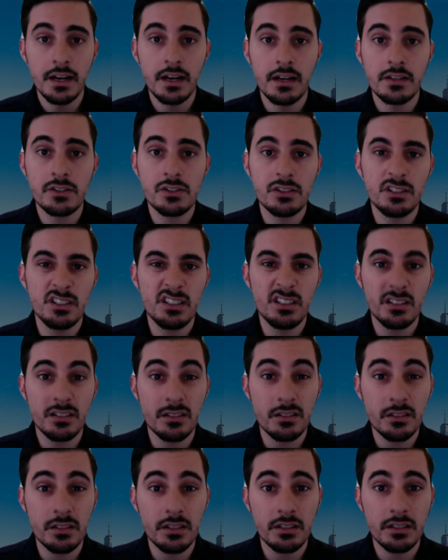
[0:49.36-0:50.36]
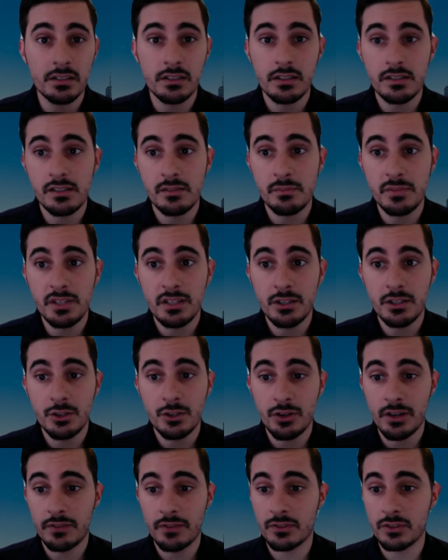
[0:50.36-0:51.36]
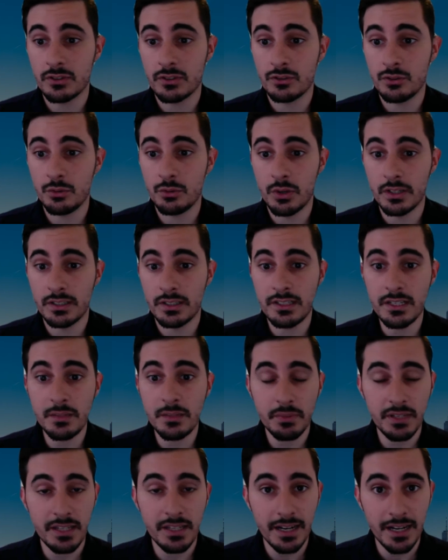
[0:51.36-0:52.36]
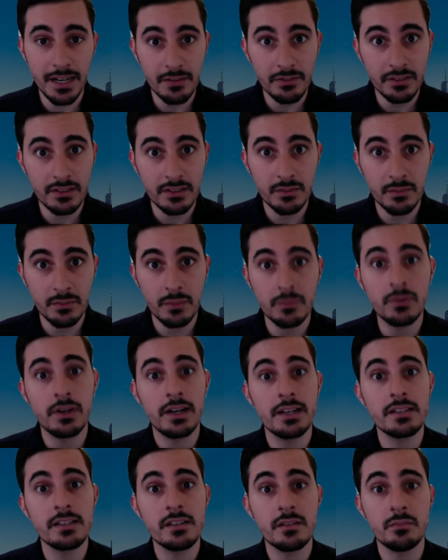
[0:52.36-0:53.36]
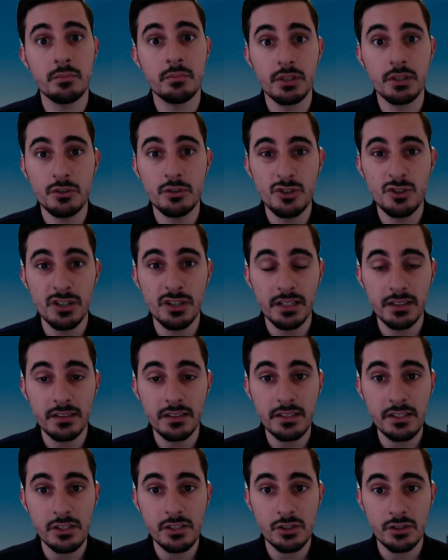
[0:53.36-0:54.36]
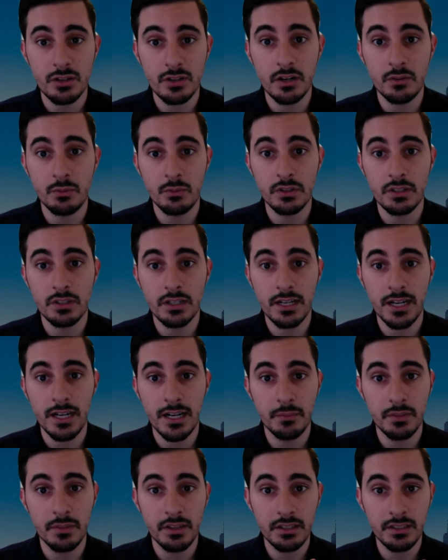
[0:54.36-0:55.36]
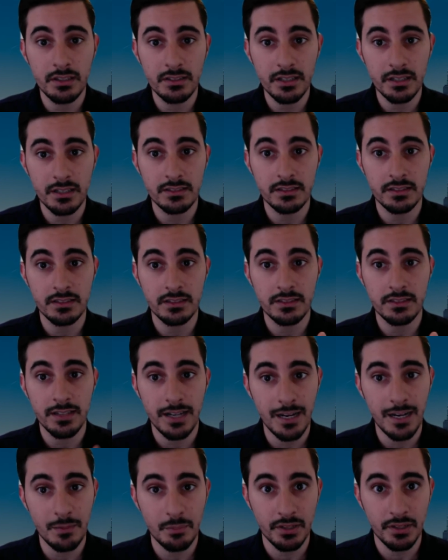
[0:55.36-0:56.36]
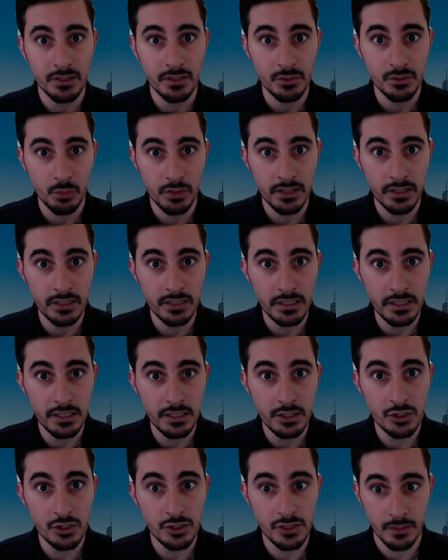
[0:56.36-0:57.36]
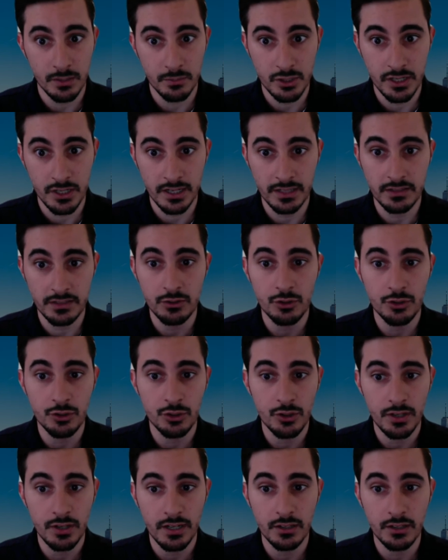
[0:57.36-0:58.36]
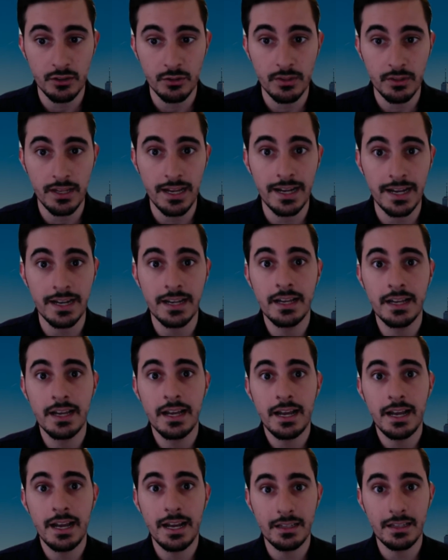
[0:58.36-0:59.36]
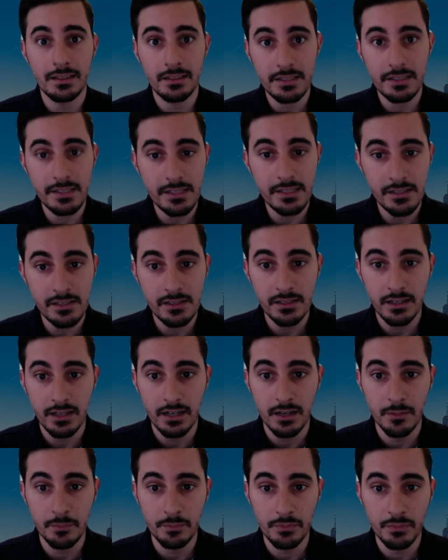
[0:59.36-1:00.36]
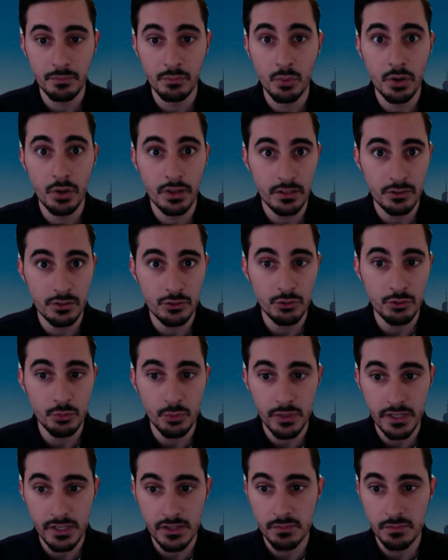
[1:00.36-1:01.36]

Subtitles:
Starting earlier doesn't mean that you have to do a deep dive into memorizing, but you should at least start with the commonly tested topics within each subject. You should try to do that at least more than 2 weeks